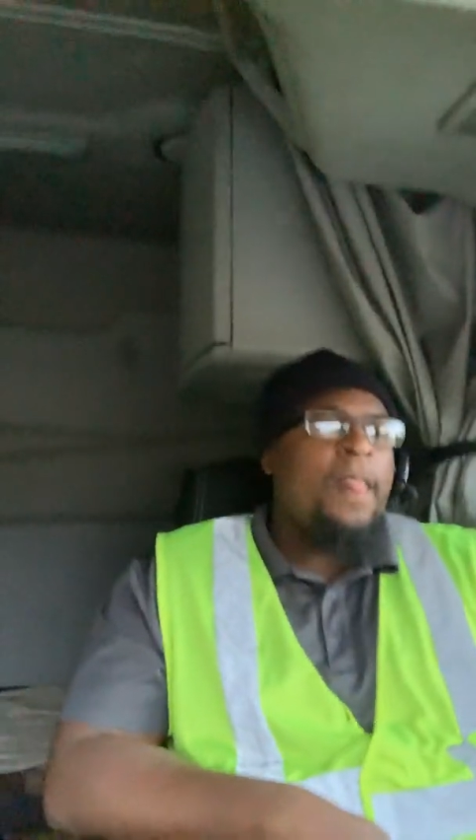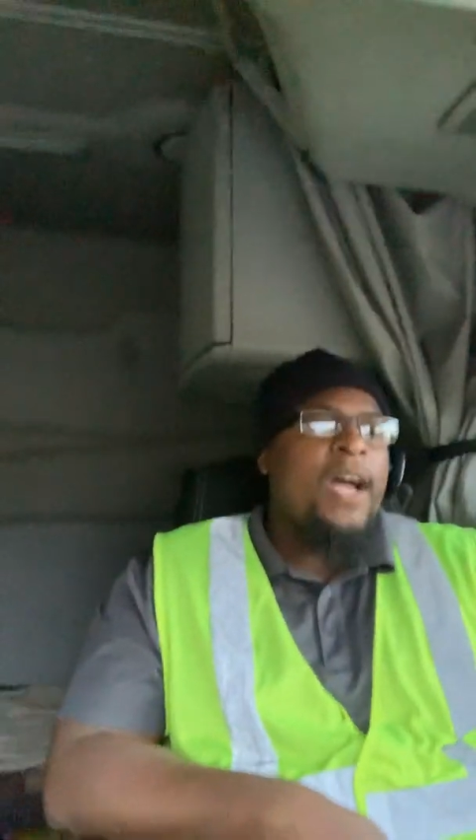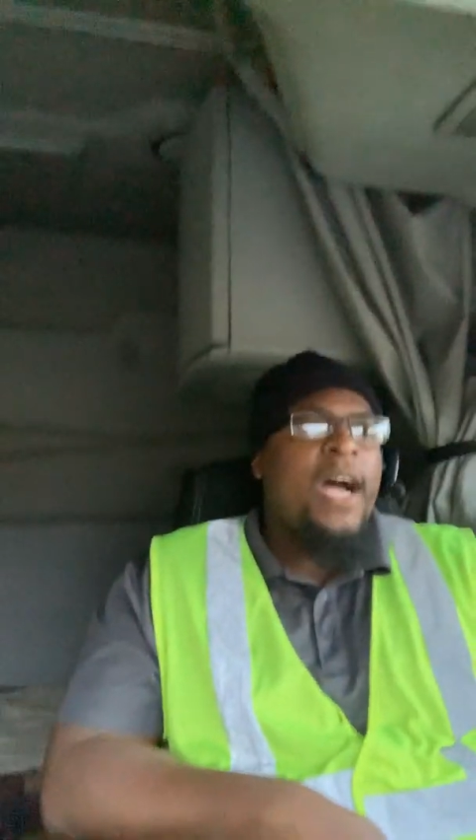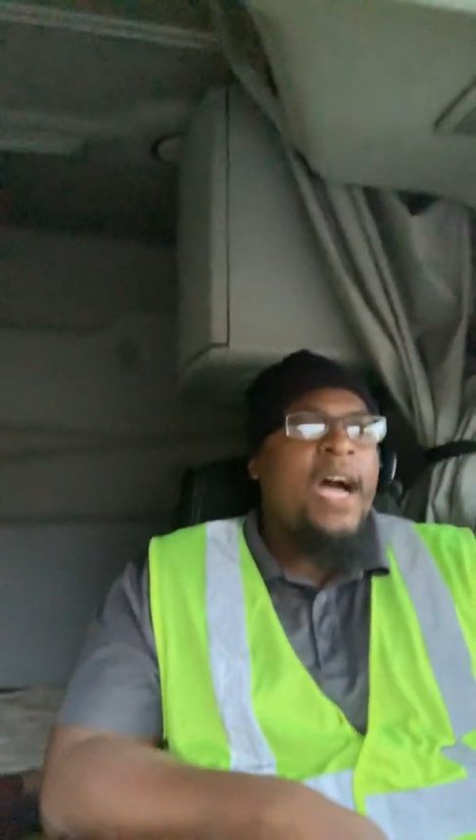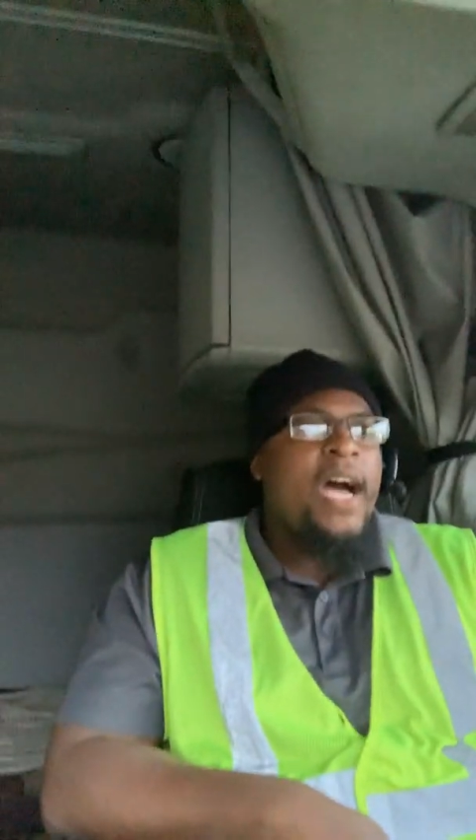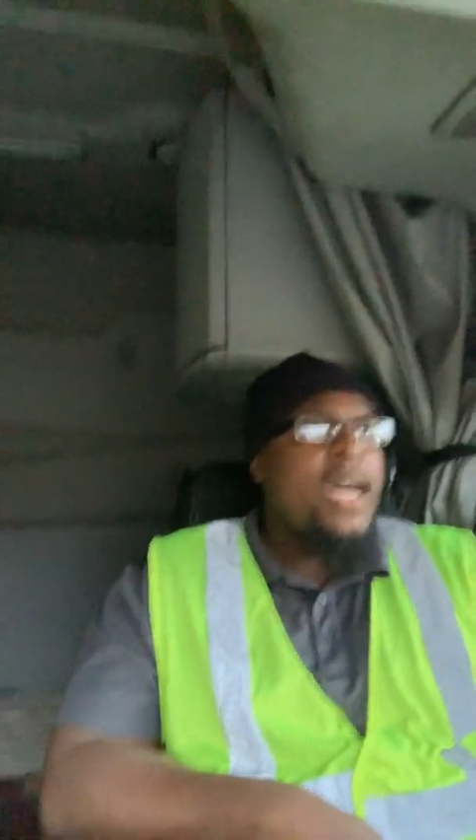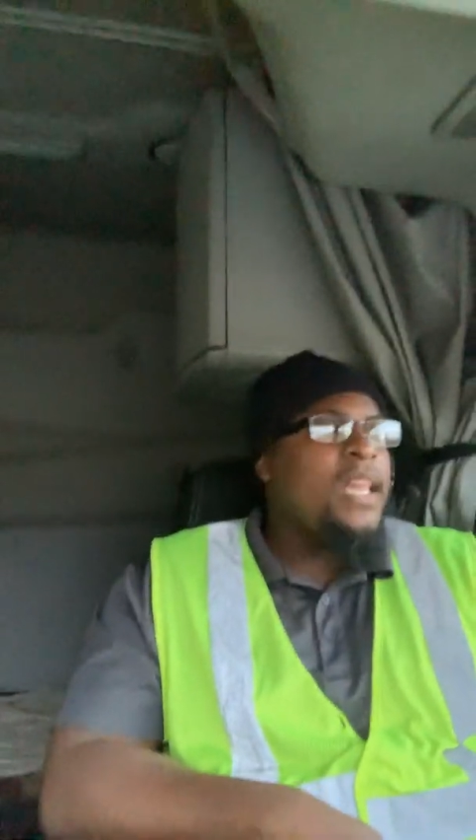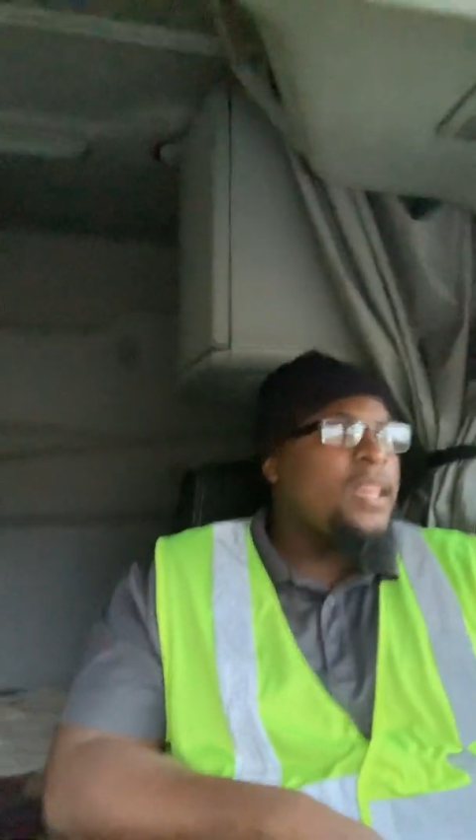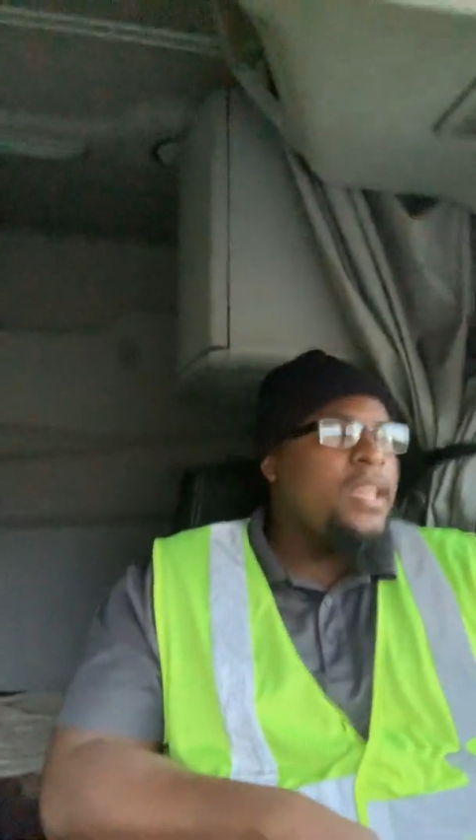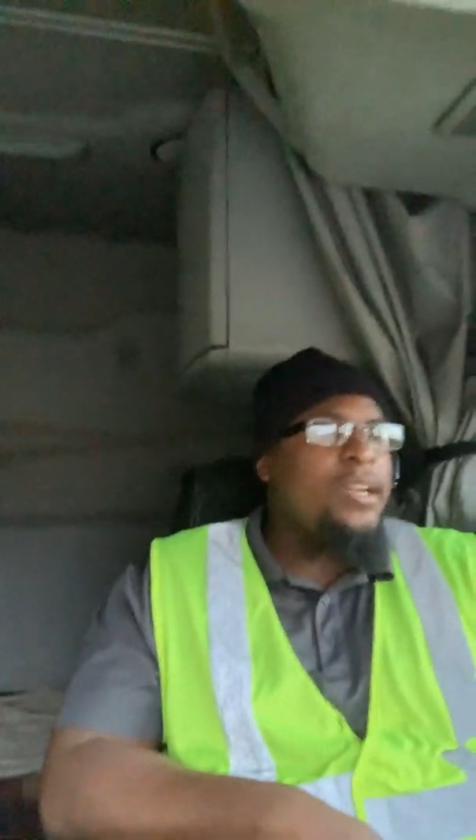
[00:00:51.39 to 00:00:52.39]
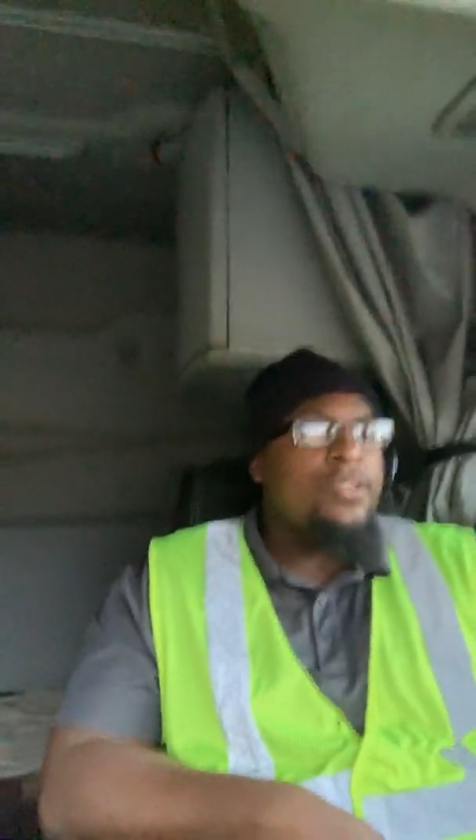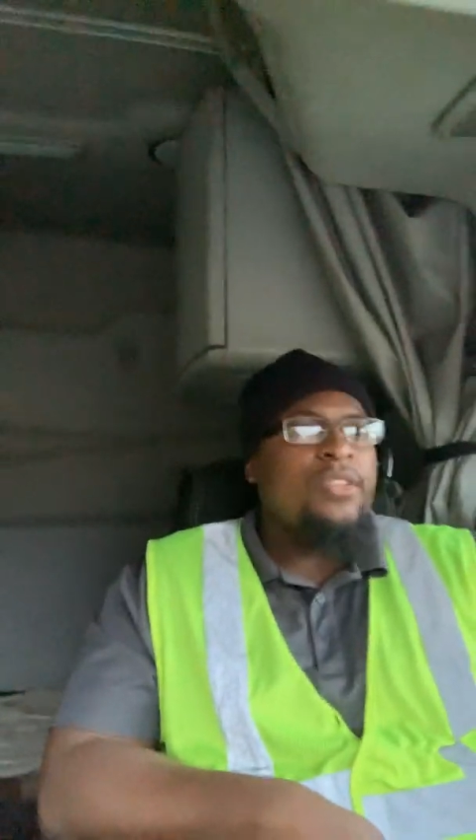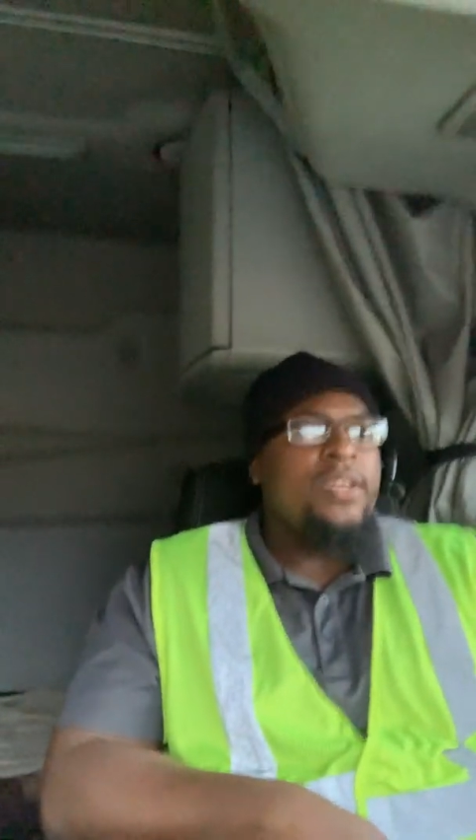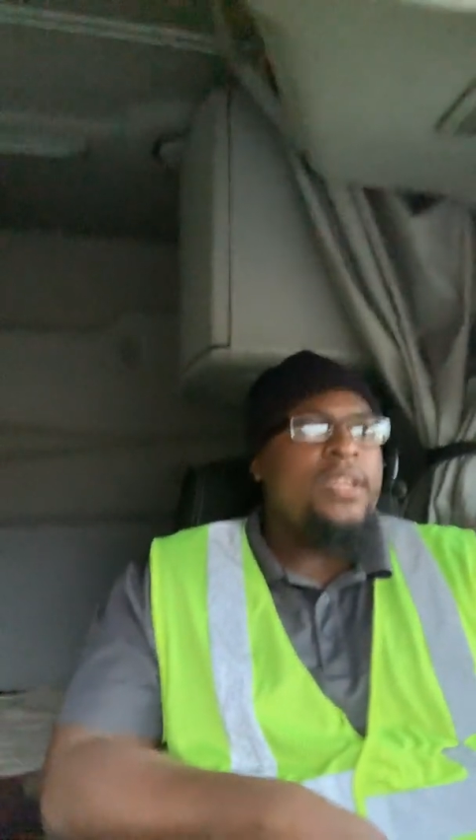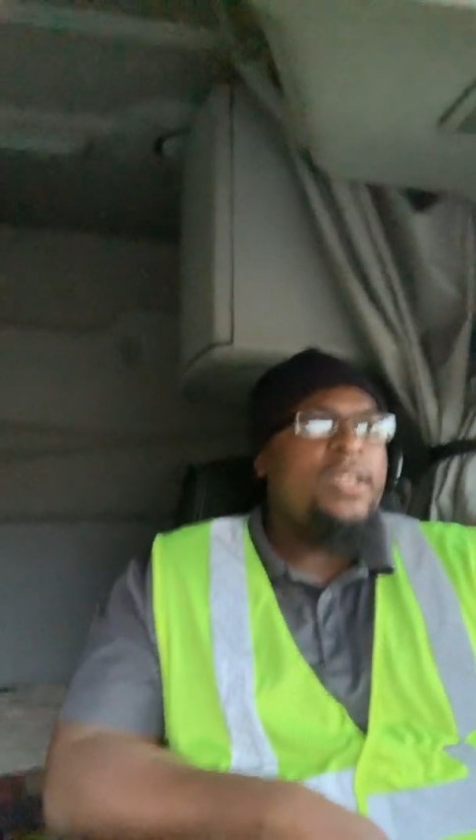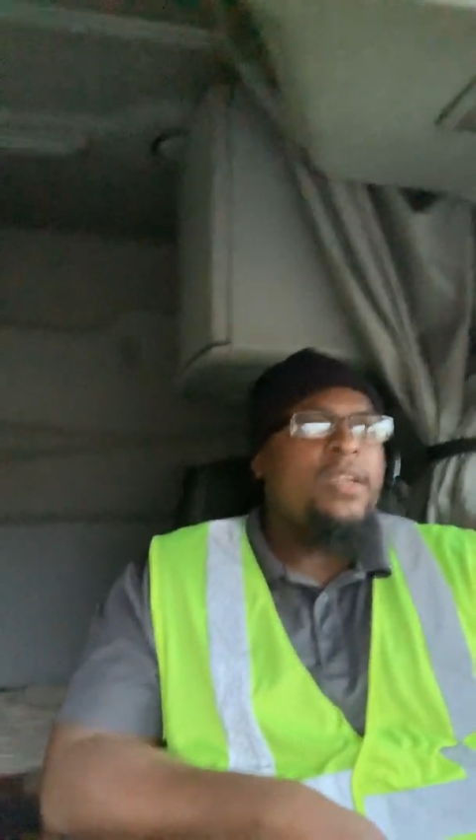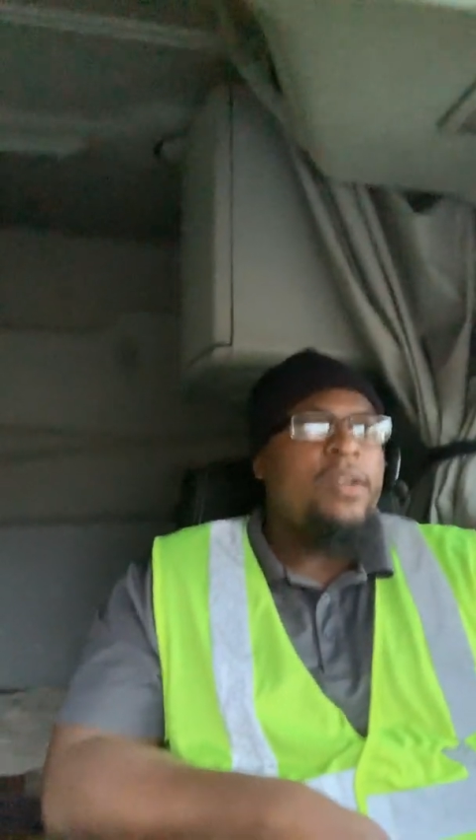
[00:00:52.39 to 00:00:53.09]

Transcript: I literally